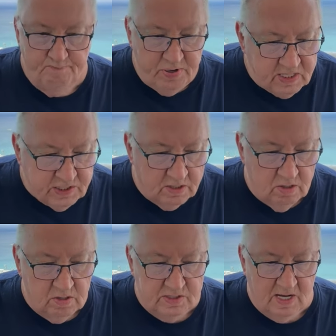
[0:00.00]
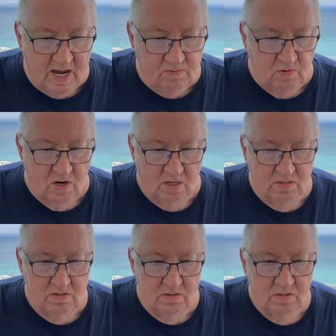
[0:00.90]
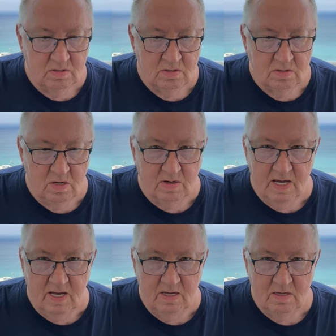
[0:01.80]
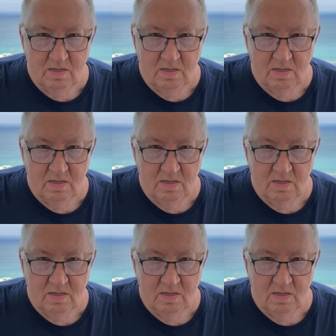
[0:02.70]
pissing on the sidewalk. Okay?